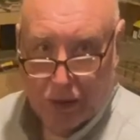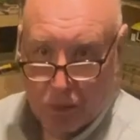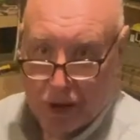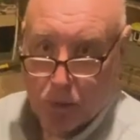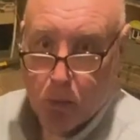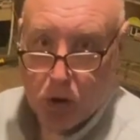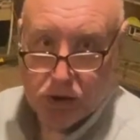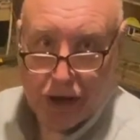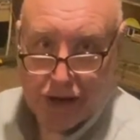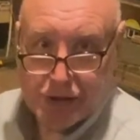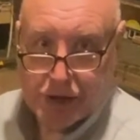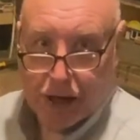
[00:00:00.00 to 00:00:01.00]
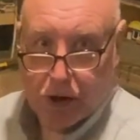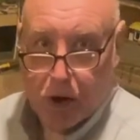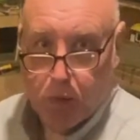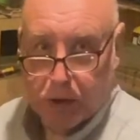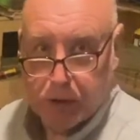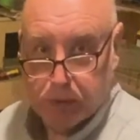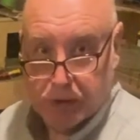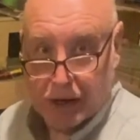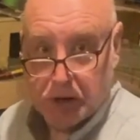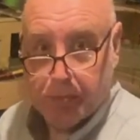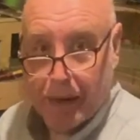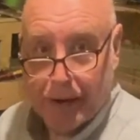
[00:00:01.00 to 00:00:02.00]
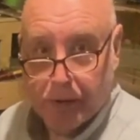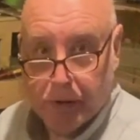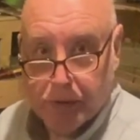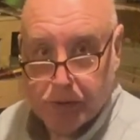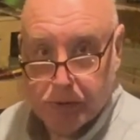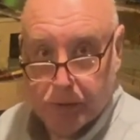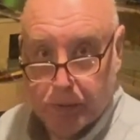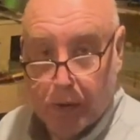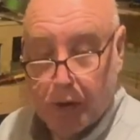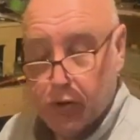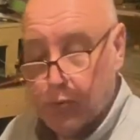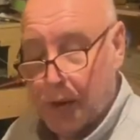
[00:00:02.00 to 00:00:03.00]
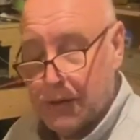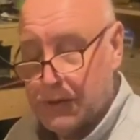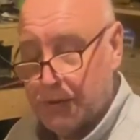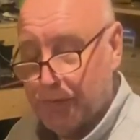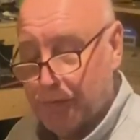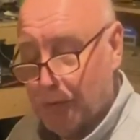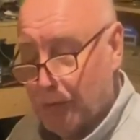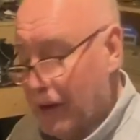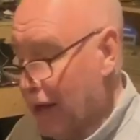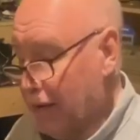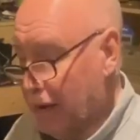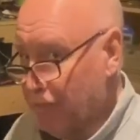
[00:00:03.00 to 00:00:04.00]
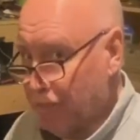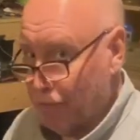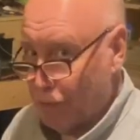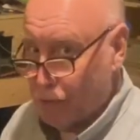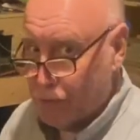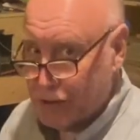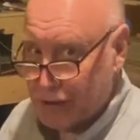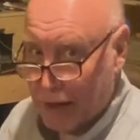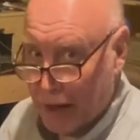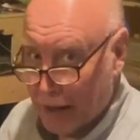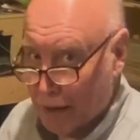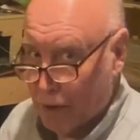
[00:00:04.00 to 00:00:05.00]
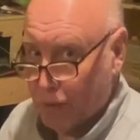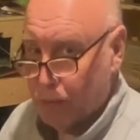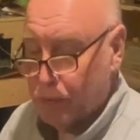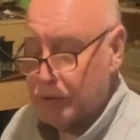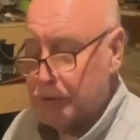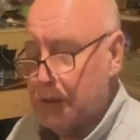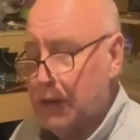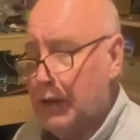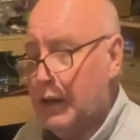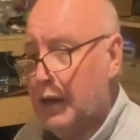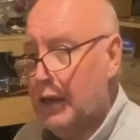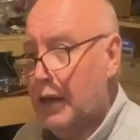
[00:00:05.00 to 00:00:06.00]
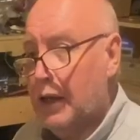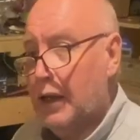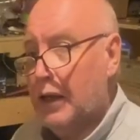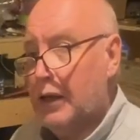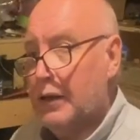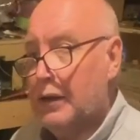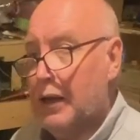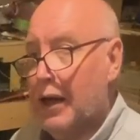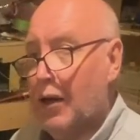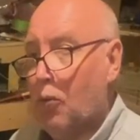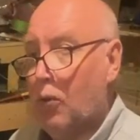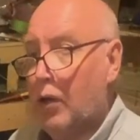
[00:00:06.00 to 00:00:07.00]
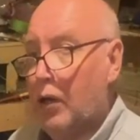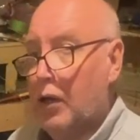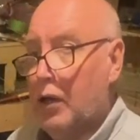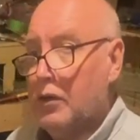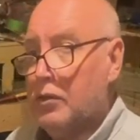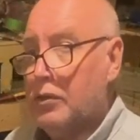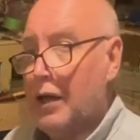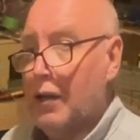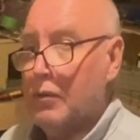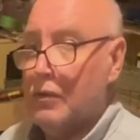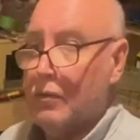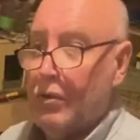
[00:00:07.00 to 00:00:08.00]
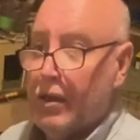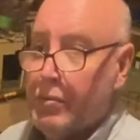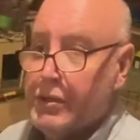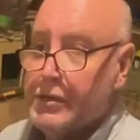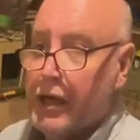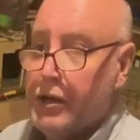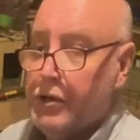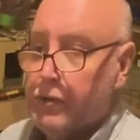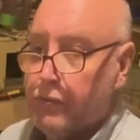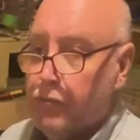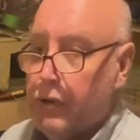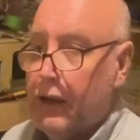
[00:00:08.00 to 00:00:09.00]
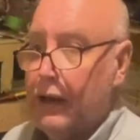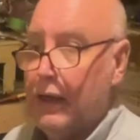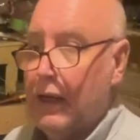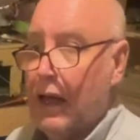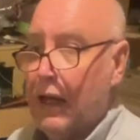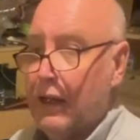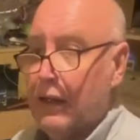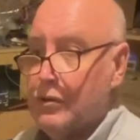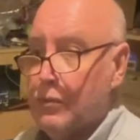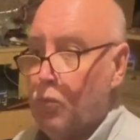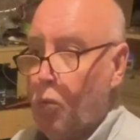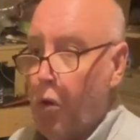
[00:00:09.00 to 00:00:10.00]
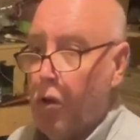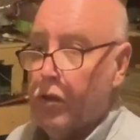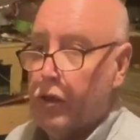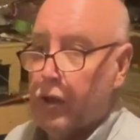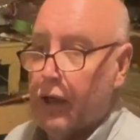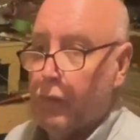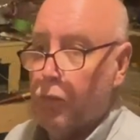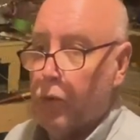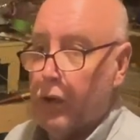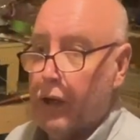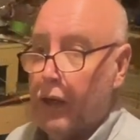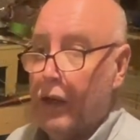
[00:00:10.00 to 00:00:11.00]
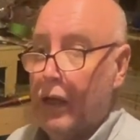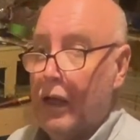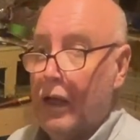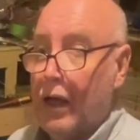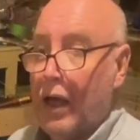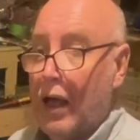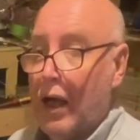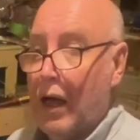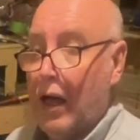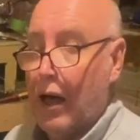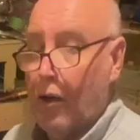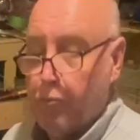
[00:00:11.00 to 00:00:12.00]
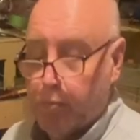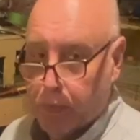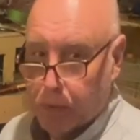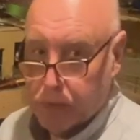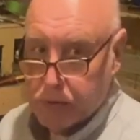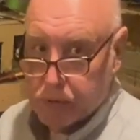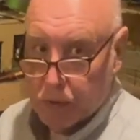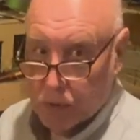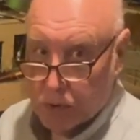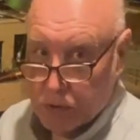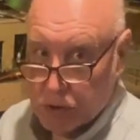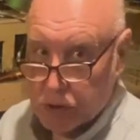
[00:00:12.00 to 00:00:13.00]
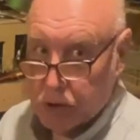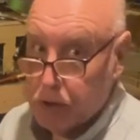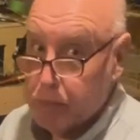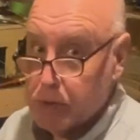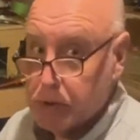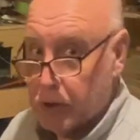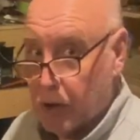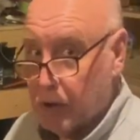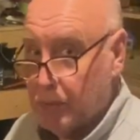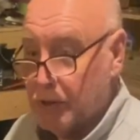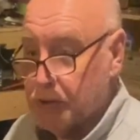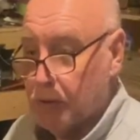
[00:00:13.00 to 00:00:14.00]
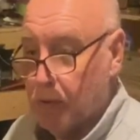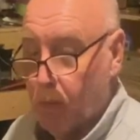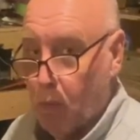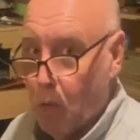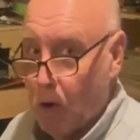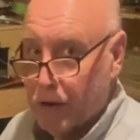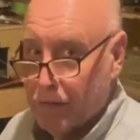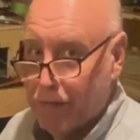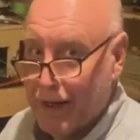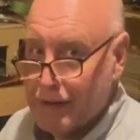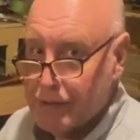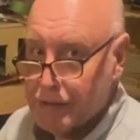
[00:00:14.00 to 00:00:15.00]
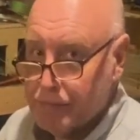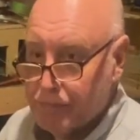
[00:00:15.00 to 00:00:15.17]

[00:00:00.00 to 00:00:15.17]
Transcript: Well, it was 8 IO, which was expanded to 24 and 40 IOs. Now that limitation really has one thing where outputs or consumers can only be taught one event.